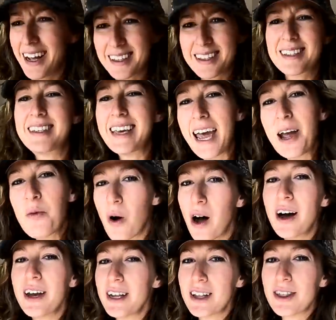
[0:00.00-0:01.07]
it's day
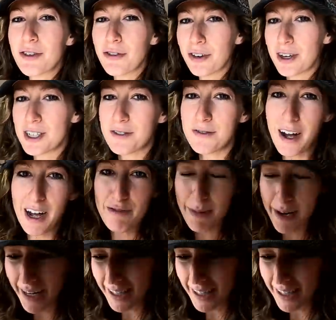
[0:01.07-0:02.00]
one in the first five